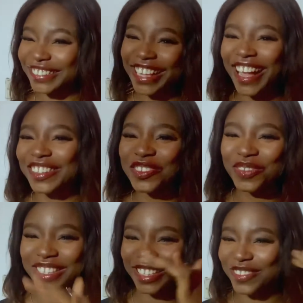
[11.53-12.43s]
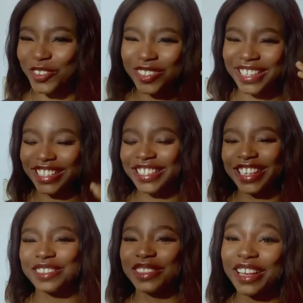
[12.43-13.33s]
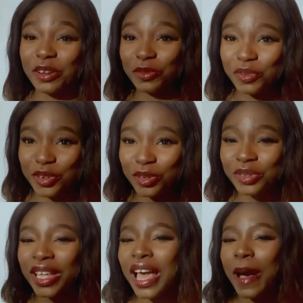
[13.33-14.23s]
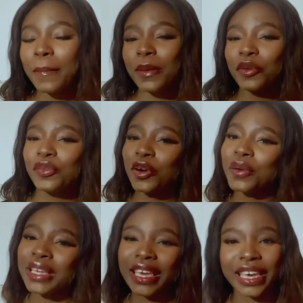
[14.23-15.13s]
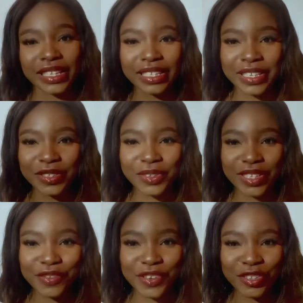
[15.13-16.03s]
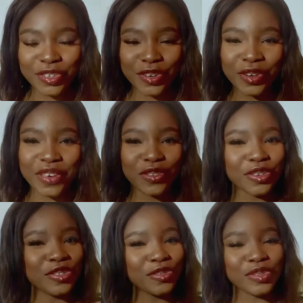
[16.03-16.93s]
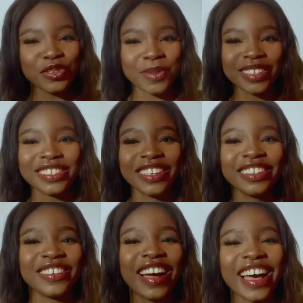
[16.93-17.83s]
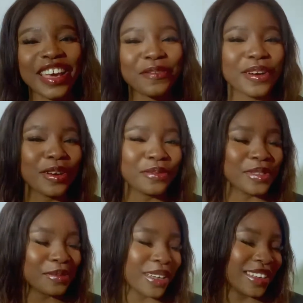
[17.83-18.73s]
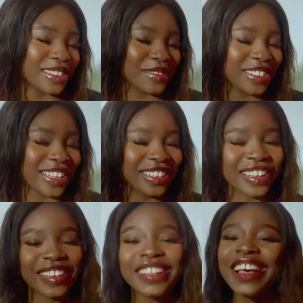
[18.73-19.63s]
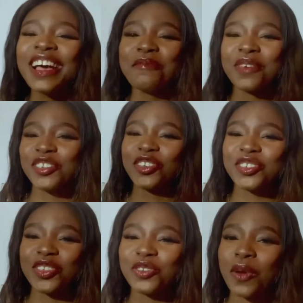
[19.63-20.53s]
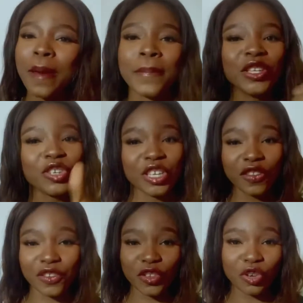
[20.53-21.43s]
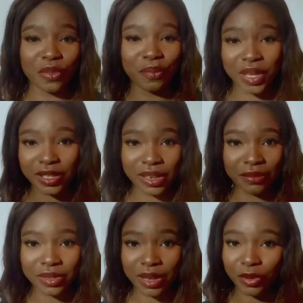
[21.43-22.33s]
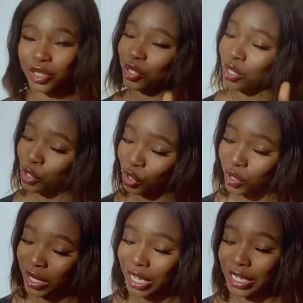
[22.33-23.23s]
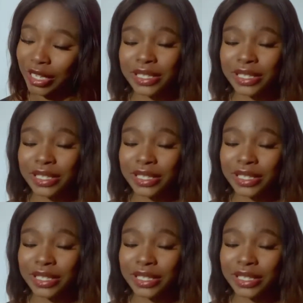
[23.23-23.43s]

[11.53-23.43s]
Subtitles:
How to fix these false lashes as like a pro. But before we get into this video, if you're new to my channel, hi, welcome to my YouTube channel. Make sure you subscribe, make sure you give this video a big thumbs up because you know you're gonna like it.